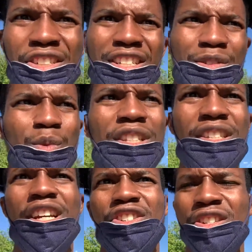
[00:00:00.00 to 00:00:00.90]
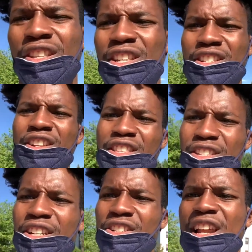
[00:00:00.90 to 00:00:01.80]
It's one section and there's another
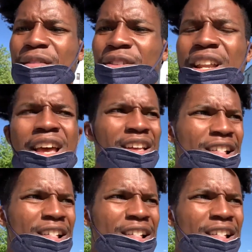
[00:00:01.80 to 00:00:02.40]
section after that.